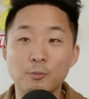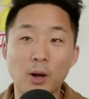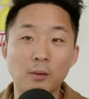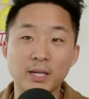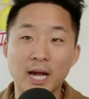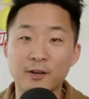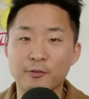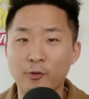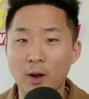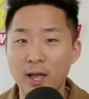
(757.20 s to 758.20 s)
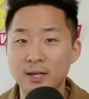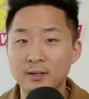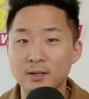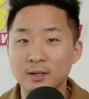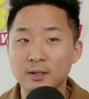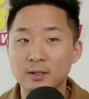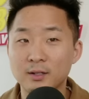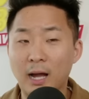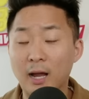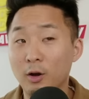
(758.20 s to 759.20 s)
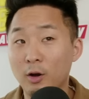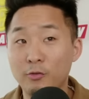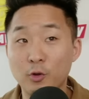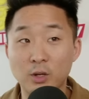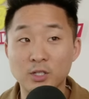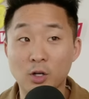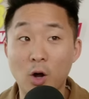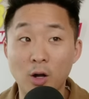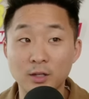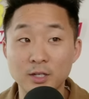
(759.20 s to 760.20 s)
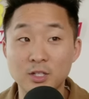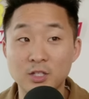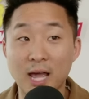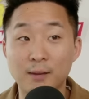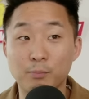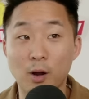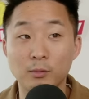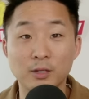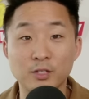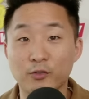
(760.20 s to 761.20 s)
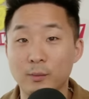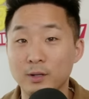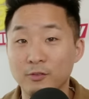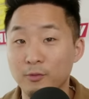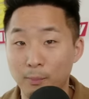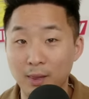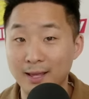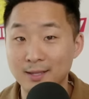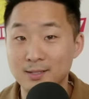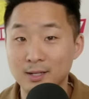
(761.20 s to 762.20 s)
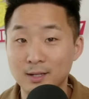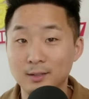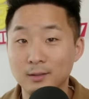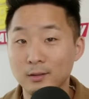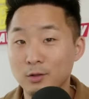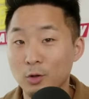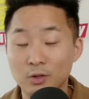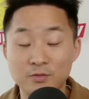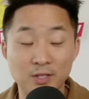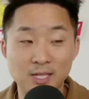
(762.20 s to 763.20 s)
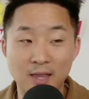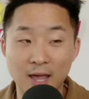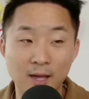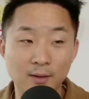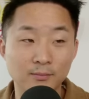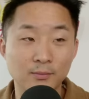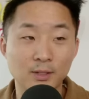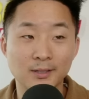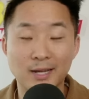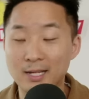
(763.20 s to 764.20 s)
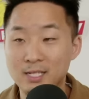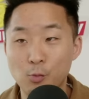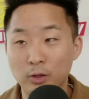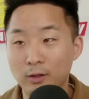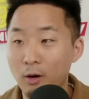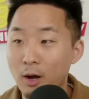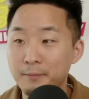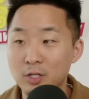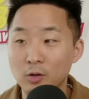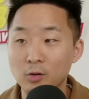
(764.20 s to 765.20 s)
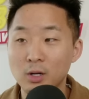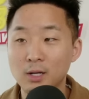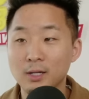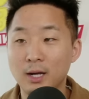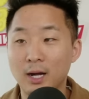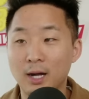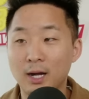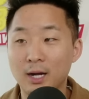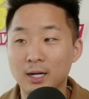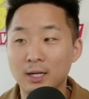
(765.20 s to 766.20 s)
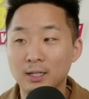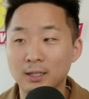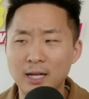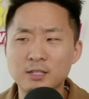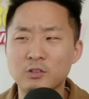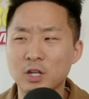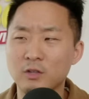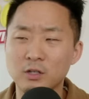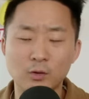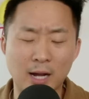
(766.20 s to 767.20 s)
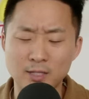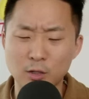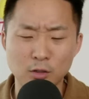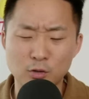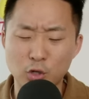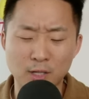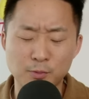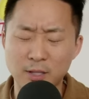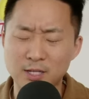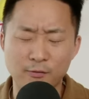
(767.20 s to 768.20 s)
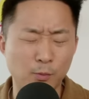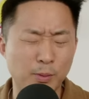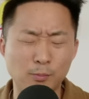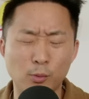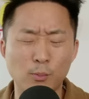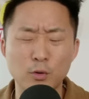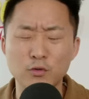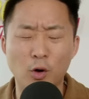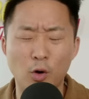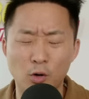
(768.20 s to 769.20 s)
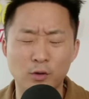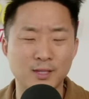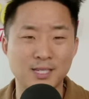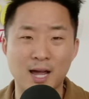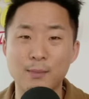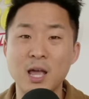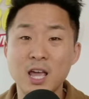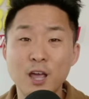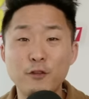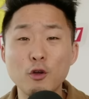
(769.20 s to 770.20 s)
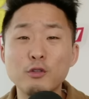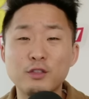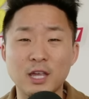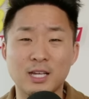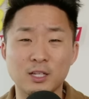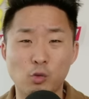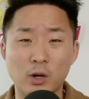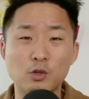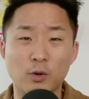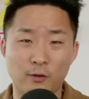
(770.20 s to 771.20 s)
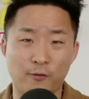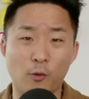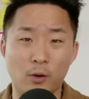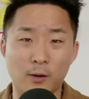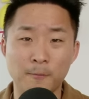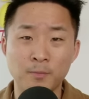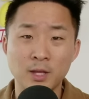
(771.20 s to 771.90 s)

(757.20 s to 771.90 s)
probably got a friend. I don't know if you went to college that probably is from a different place. You can always visit them, kind of see what they're up to. Uh, lots of stuff to do, guys. There's transplants every people move all the time. If you think in 2024